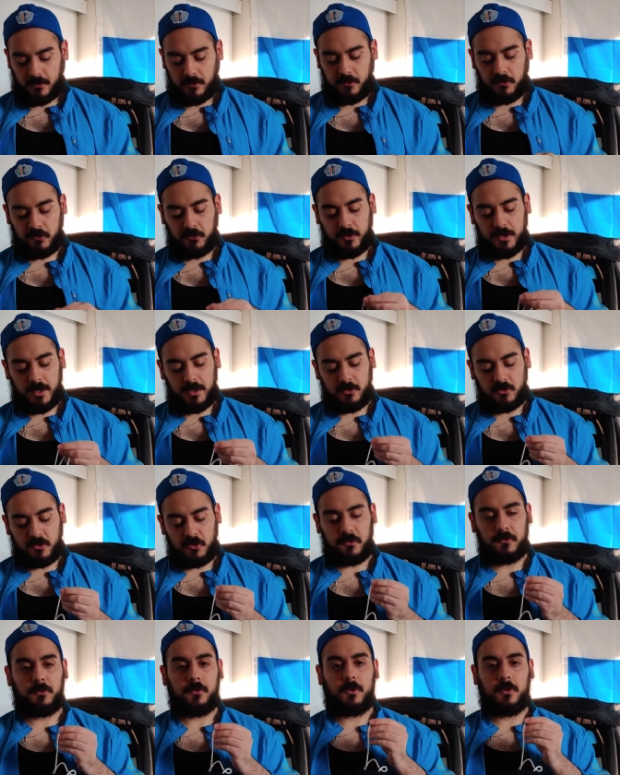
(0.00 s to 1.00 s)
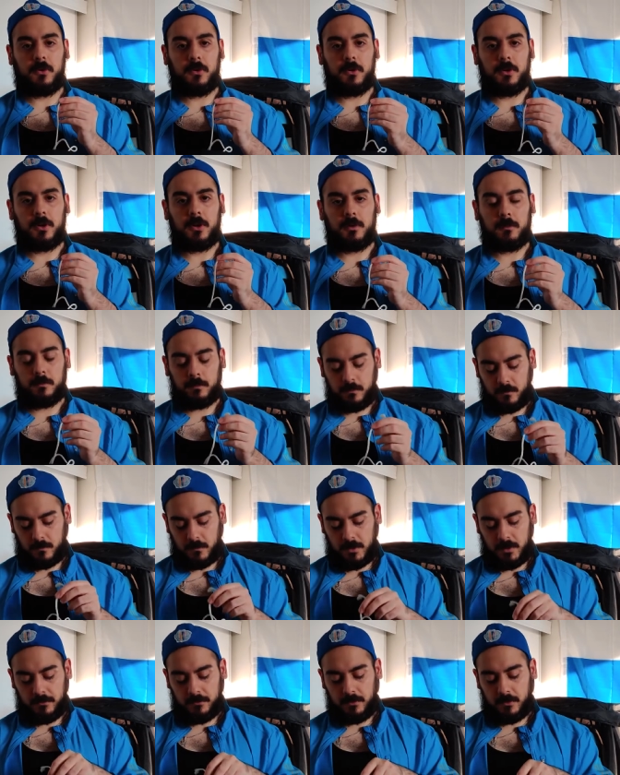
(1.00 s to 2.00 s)
string, just for, you know,
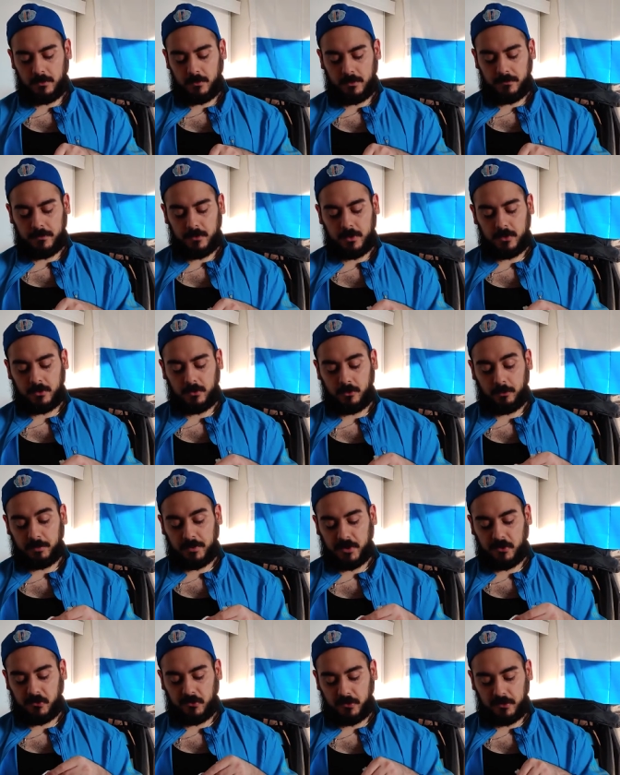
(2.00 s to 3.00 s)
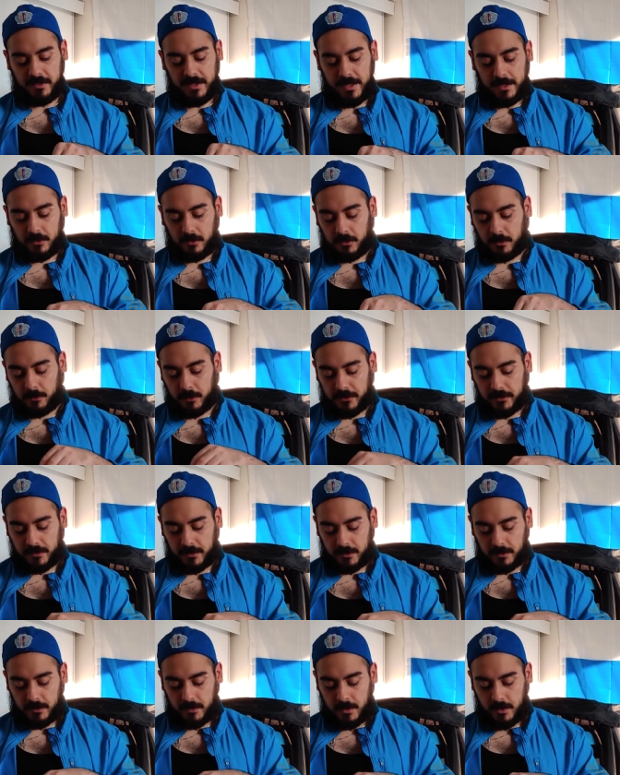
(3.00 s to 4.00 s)
if you need to replace your dangler with
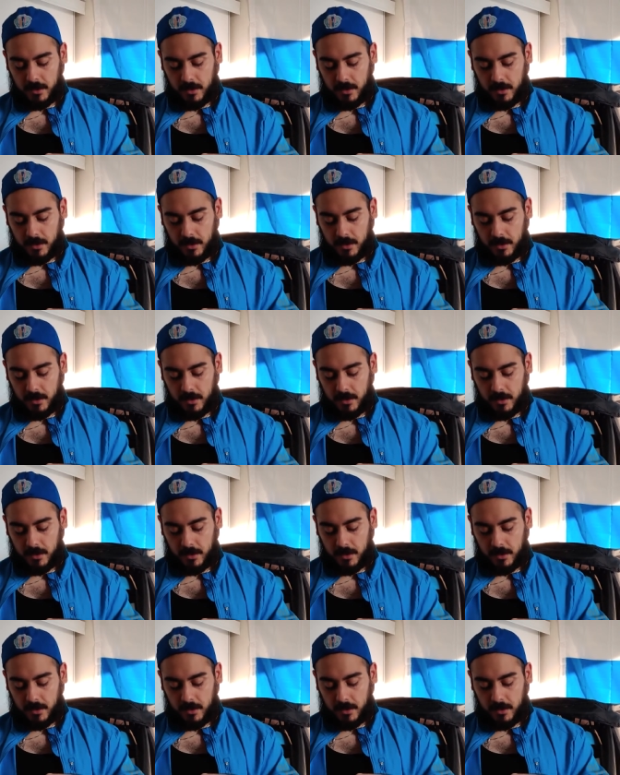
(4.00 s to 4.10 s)
it.